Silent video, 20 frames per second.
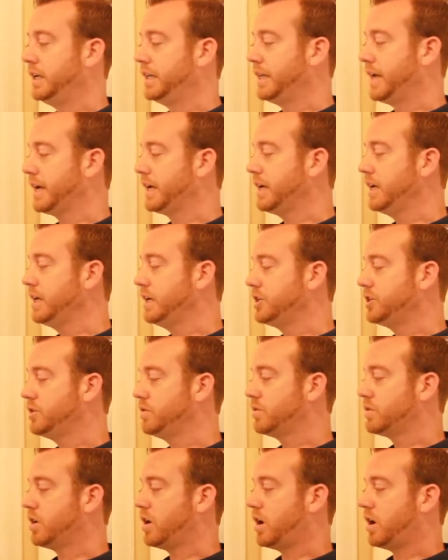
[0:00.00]
That can get
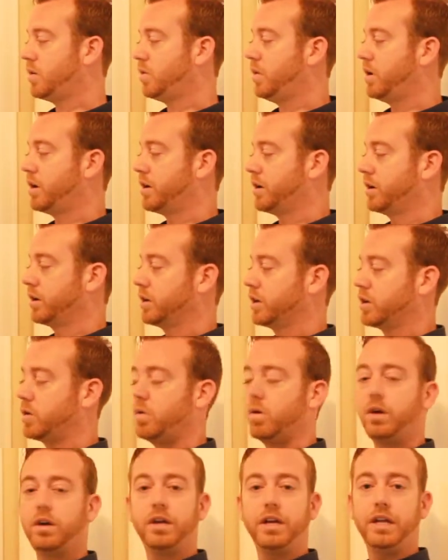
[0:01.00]
you in hot water. The
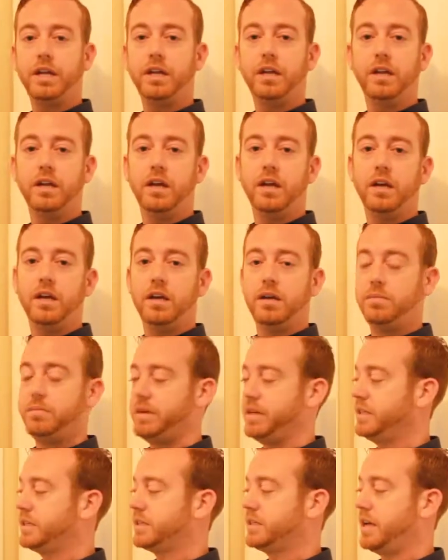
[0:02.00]
quantity
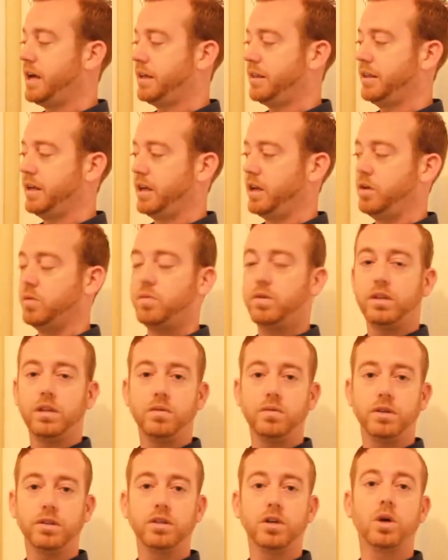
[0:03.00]
means nothing. You
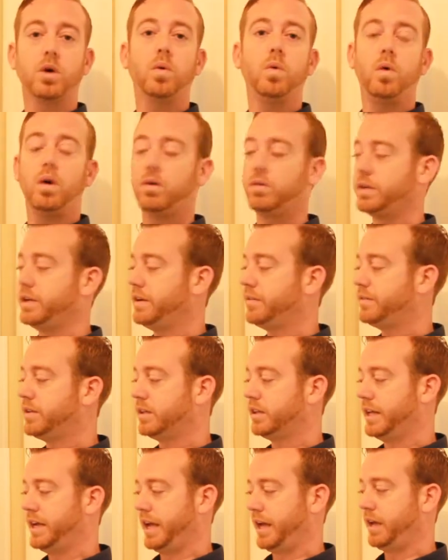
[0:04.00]
really want the quality of
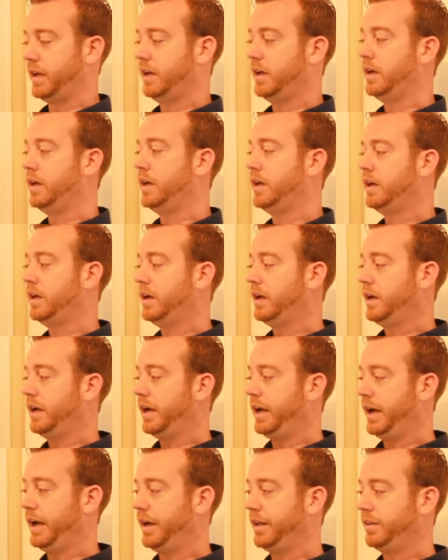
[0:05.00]
the link.
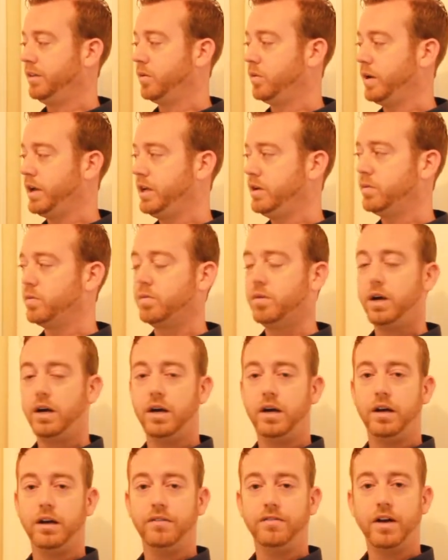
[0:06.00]
And the way you
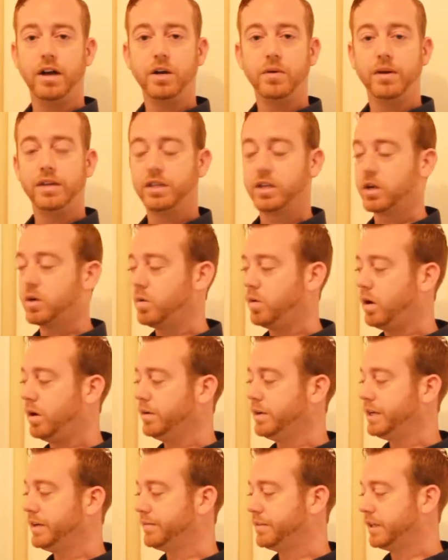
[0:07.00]
evaluate the
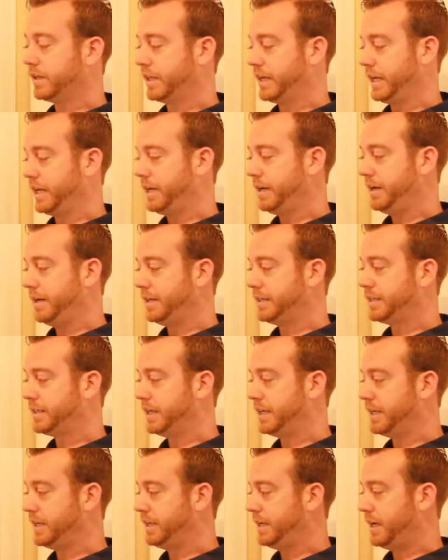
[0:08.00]
quality of the link is
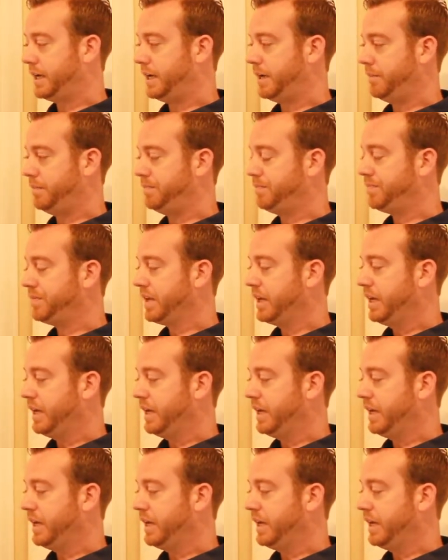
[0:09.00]
that